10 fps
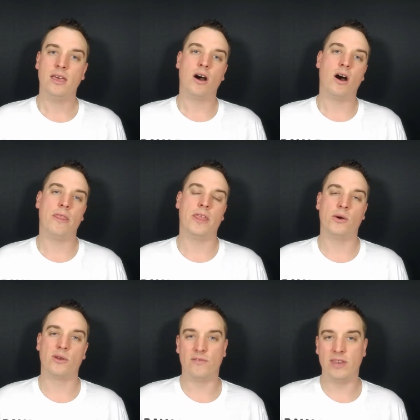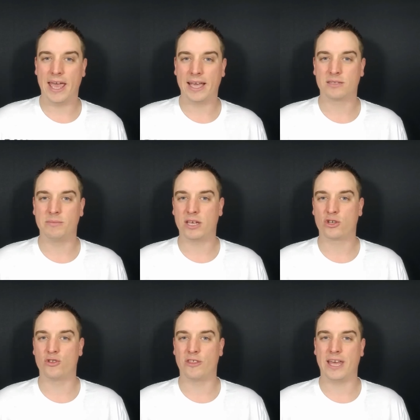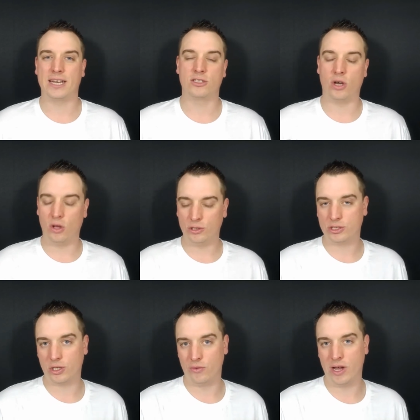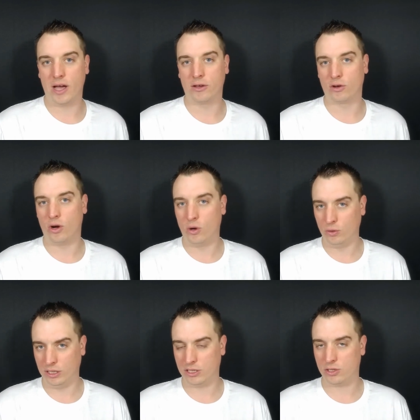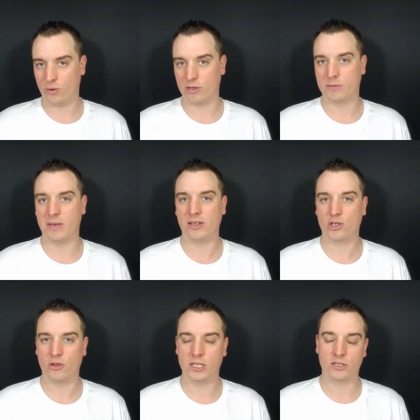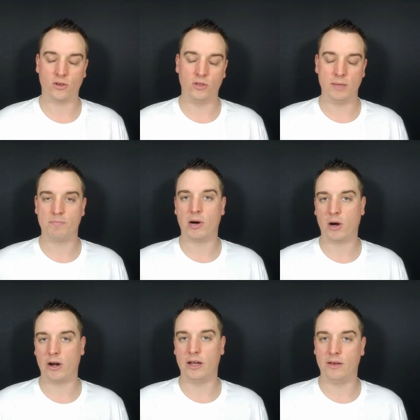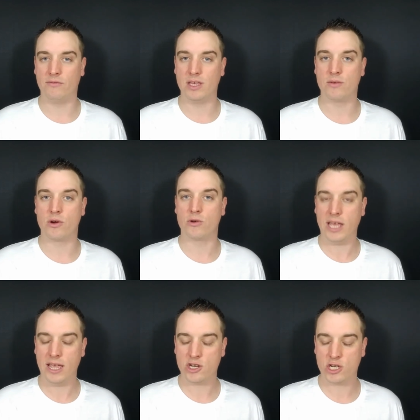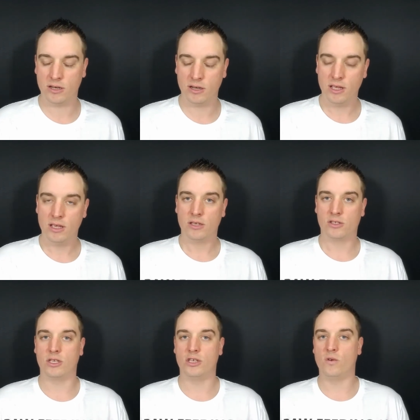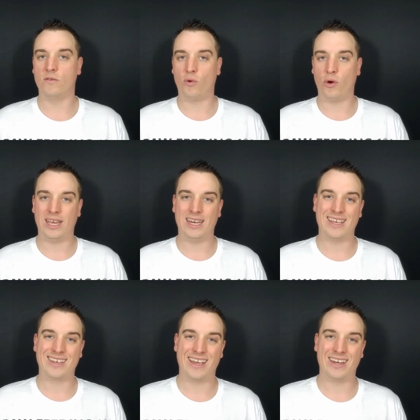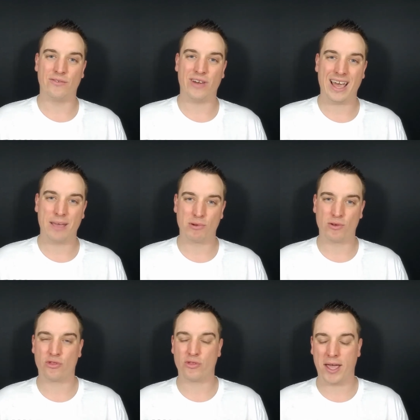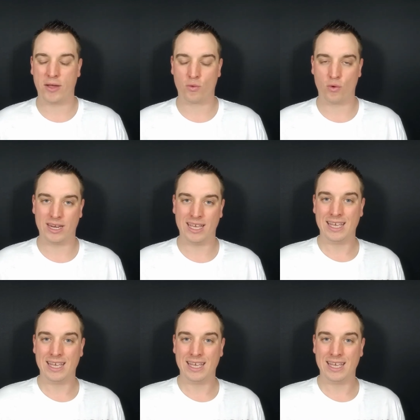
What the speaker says: on the note of necks, make sure that that is also not your only source. Make sure that it's only part of the rotation so that you avoid any kind of hyperthyroid